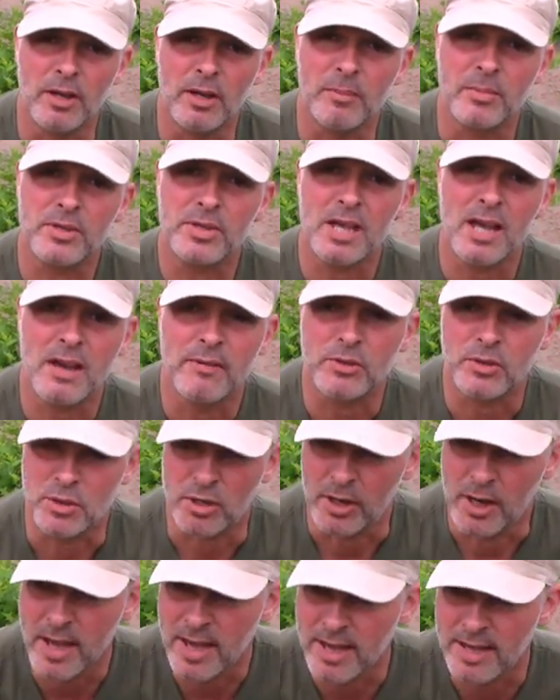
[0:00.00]
I'm a
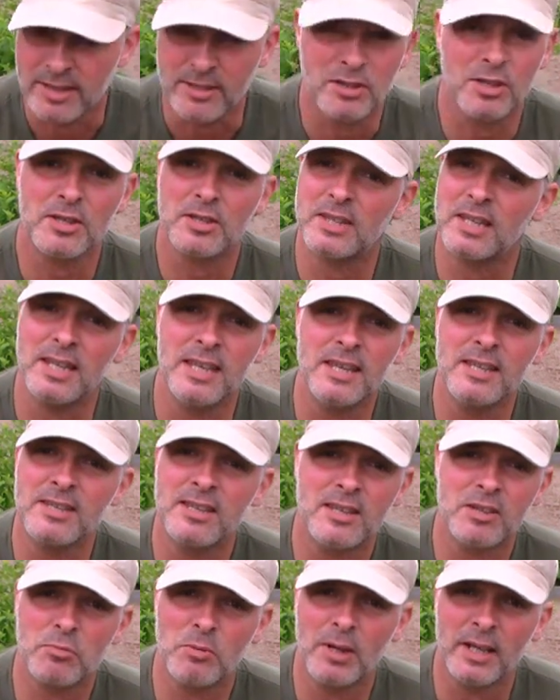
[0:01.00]
scavenger. It's just the
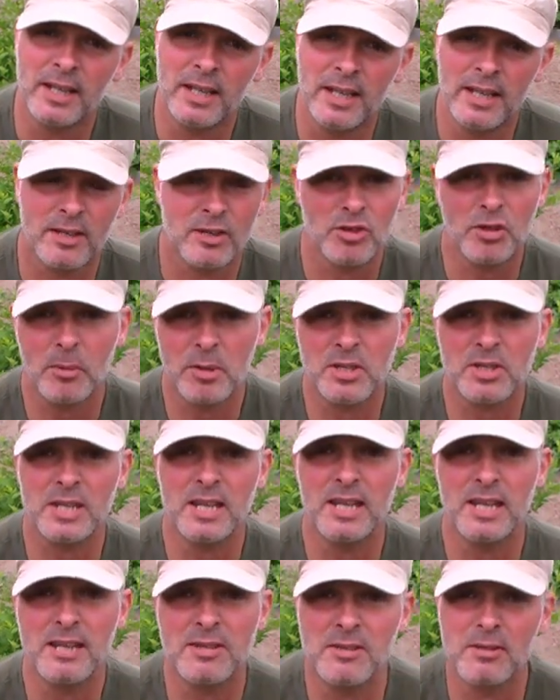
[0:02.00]
easiest way to get it. It's so much
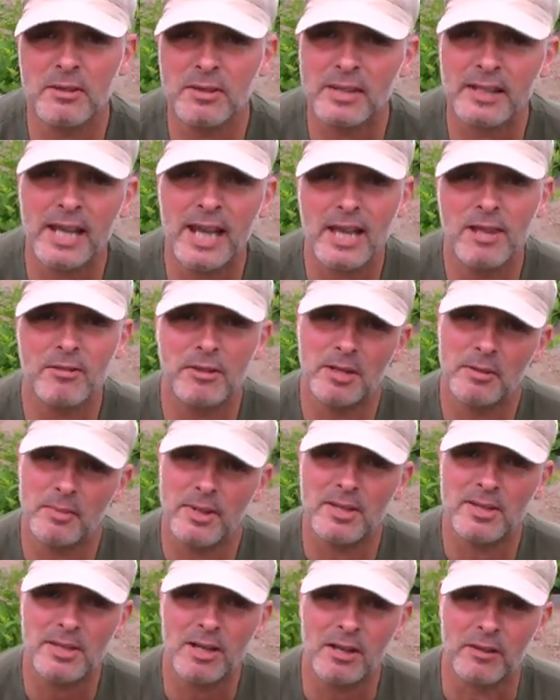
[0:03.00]
easier than gathering it
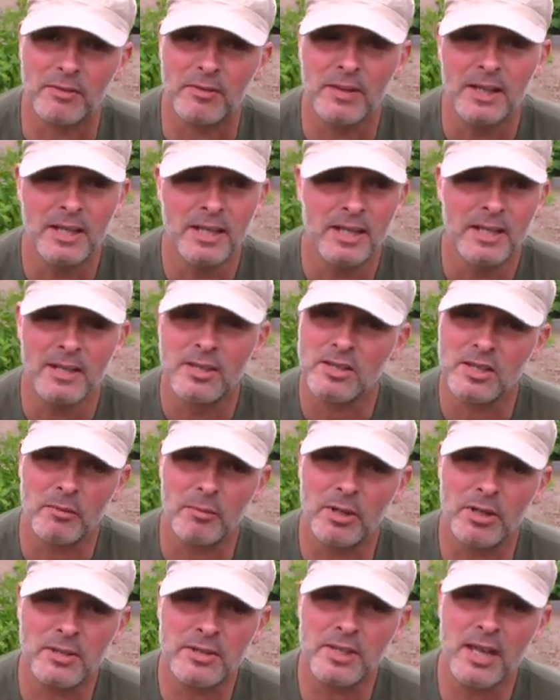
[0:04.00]
myself.
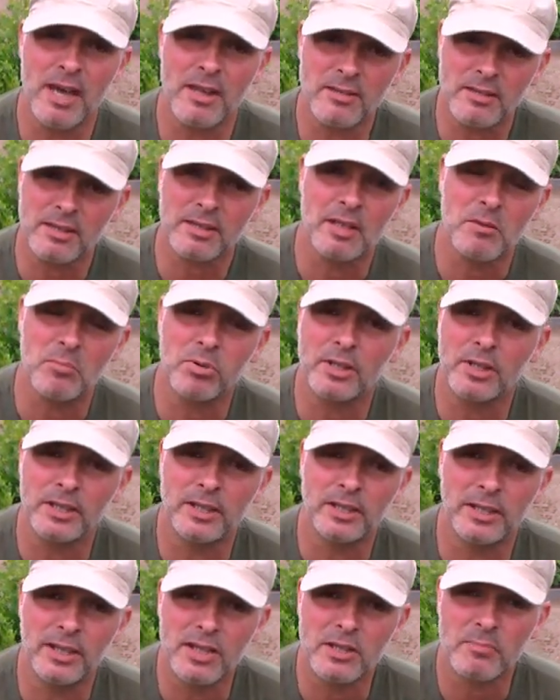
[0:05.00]
Someone else gathers it, they put it in
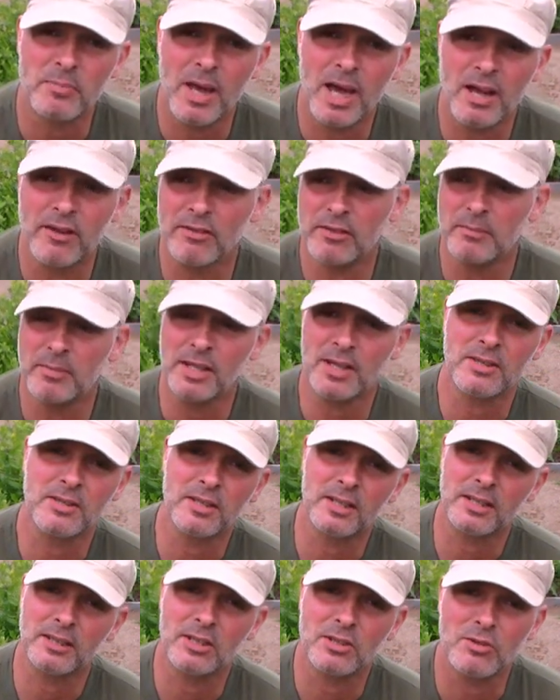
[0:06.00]
a nice bag for me, I
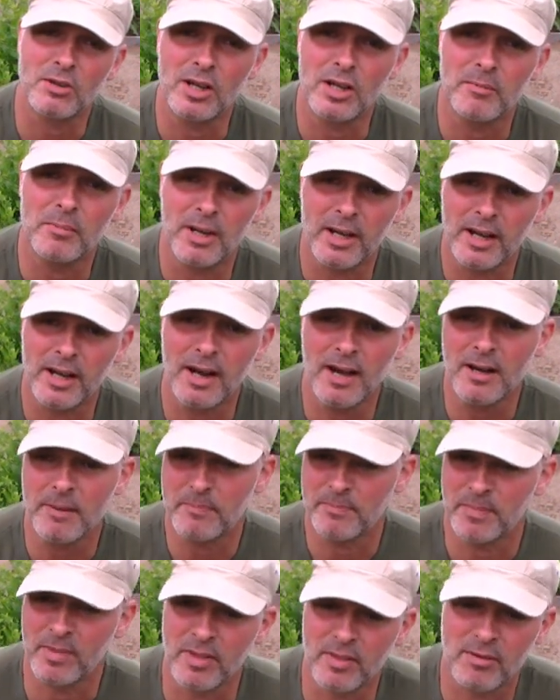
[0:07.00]
stick it in the trunk of my car,
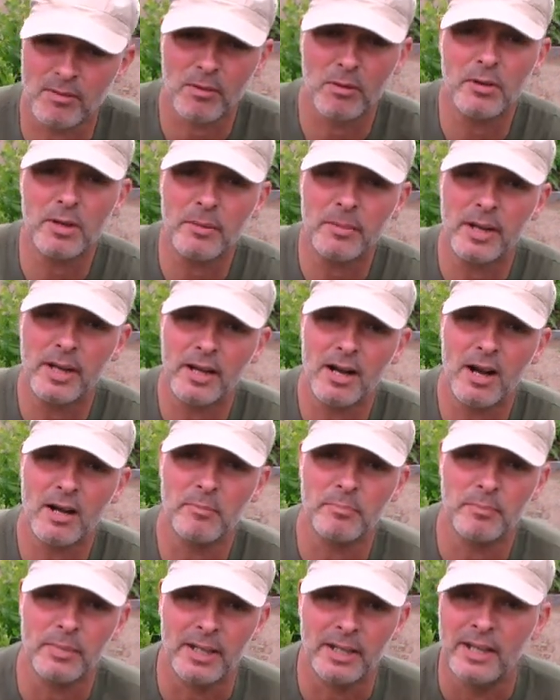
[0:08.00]
throw it on my
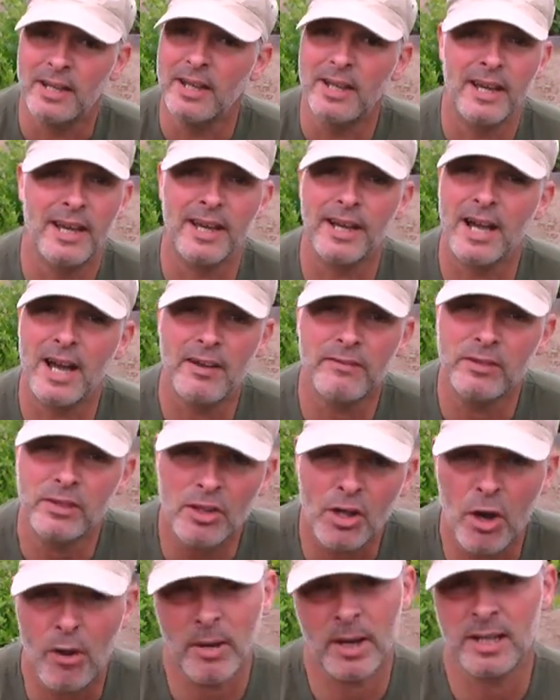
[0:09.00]
garden bed, and I have
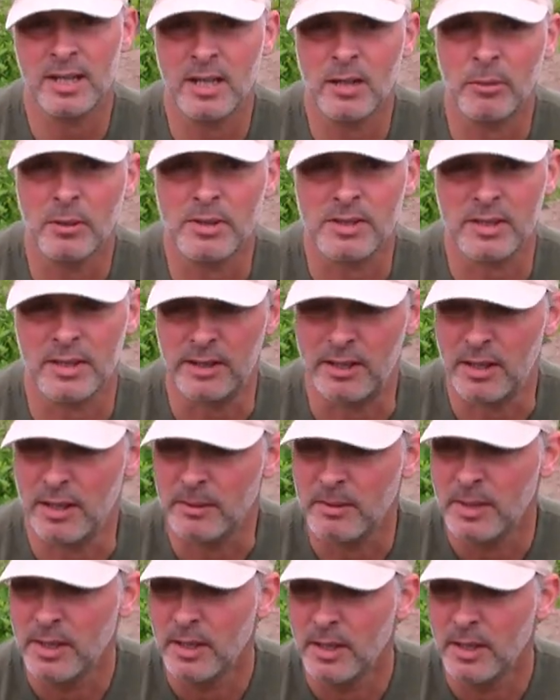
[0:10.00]
no idea what's in there.